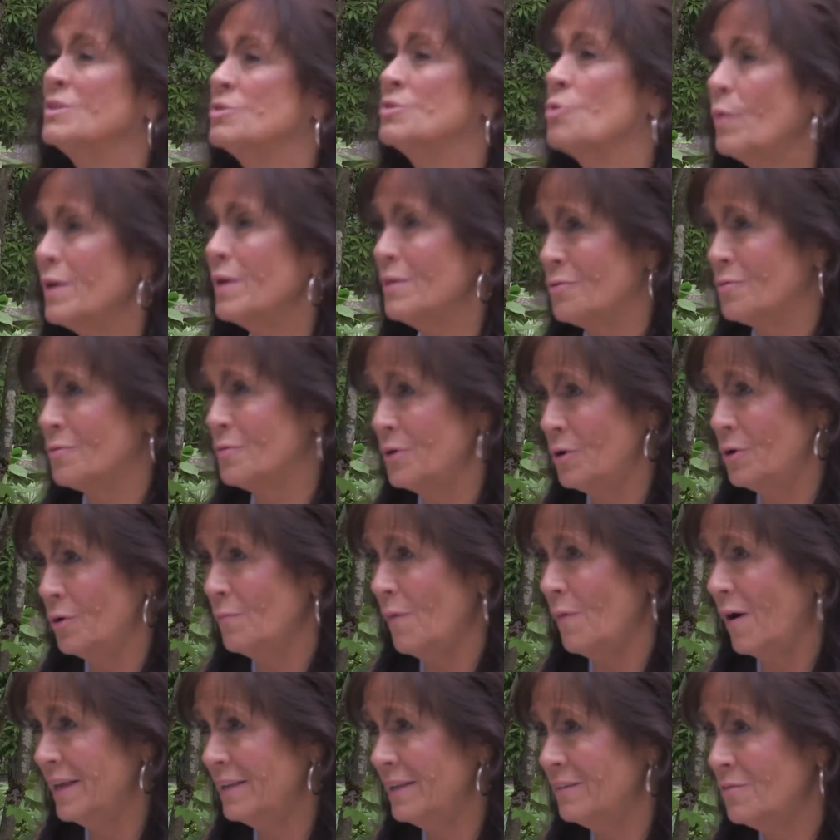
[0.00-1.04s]
going through your
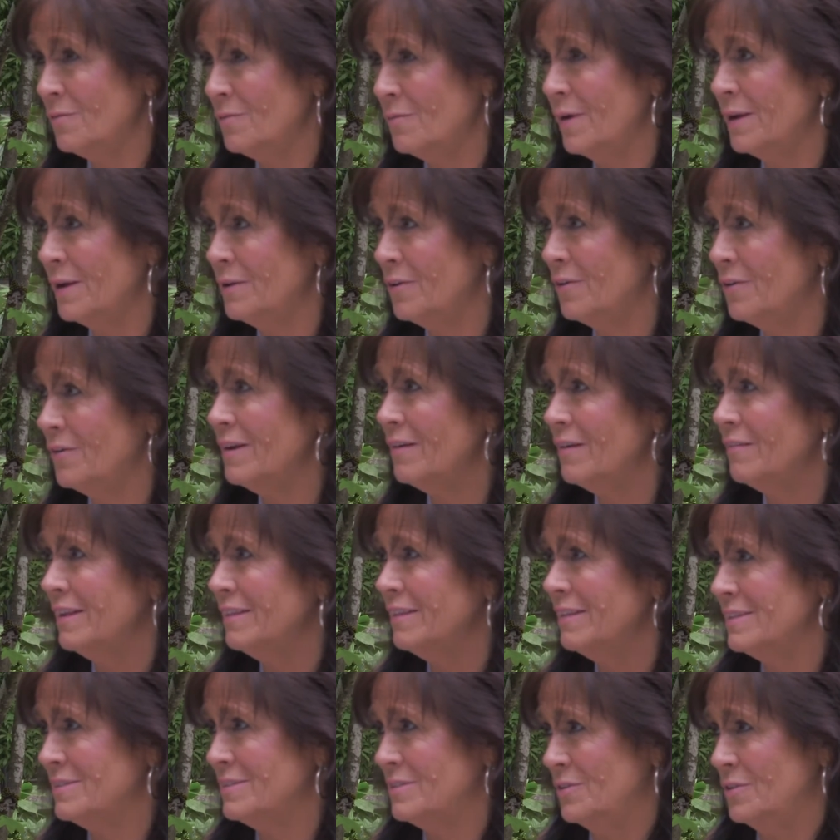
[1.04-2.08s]
mind when you're hearing
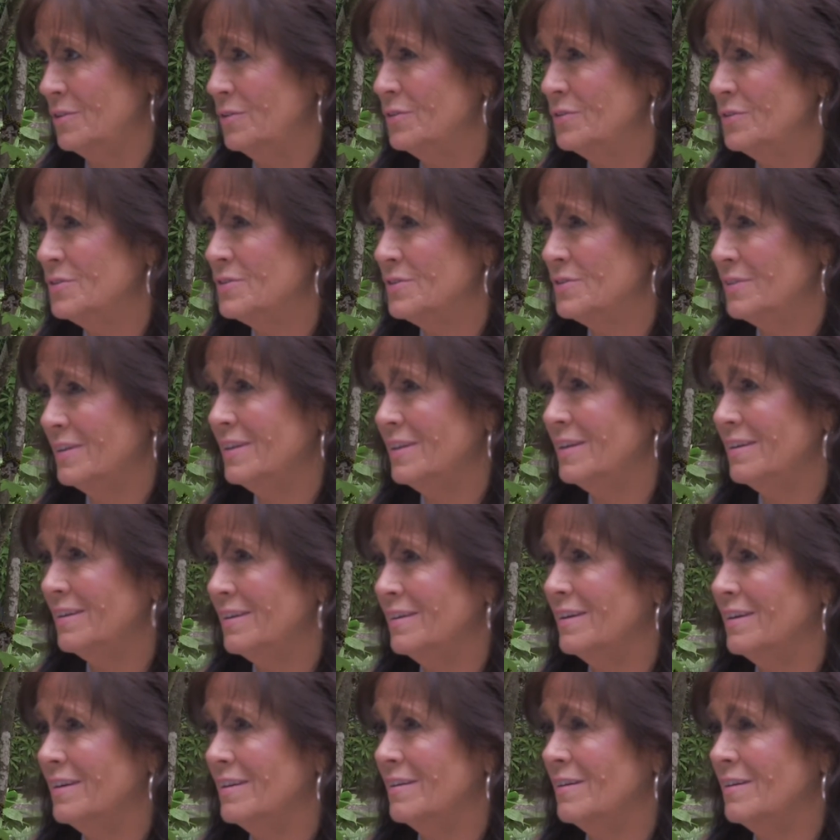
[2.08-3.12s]
this news?
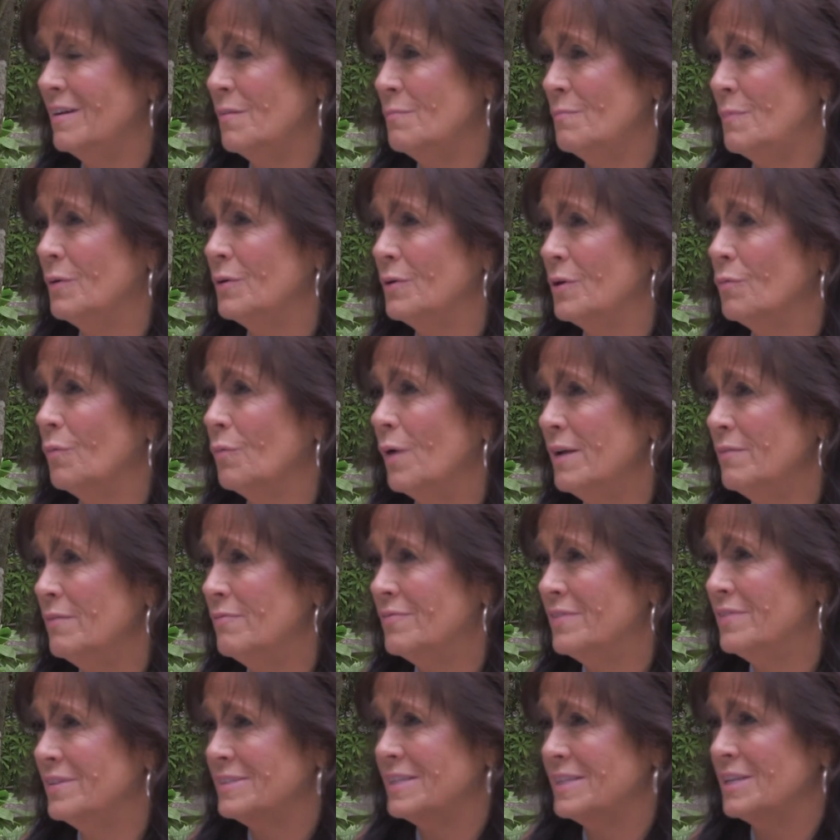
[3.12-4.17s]
about your wife,
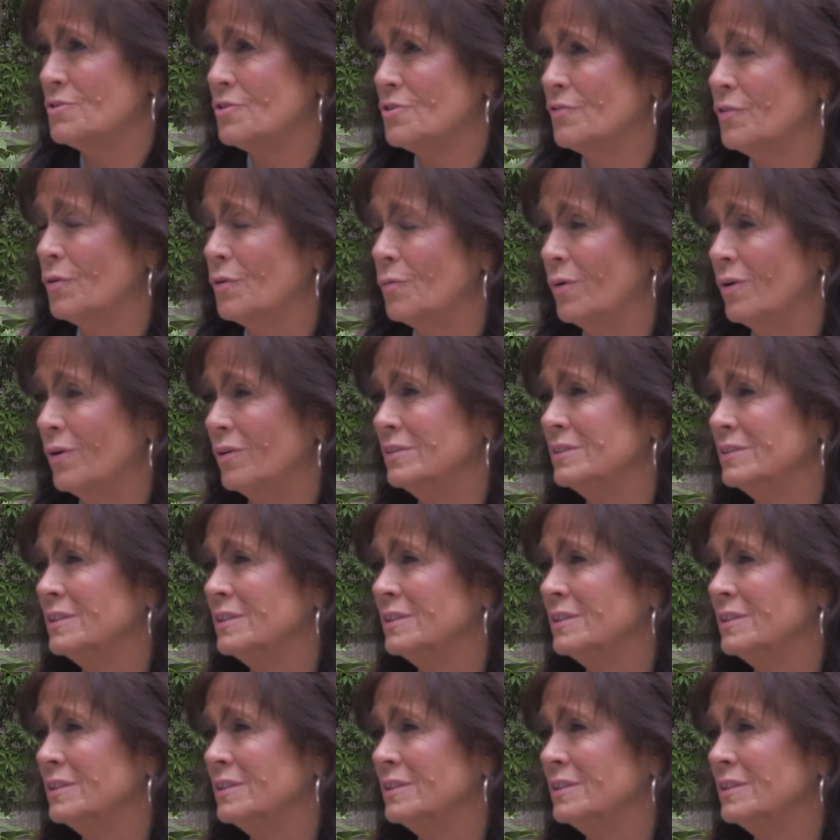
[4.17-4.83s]
the center of your world?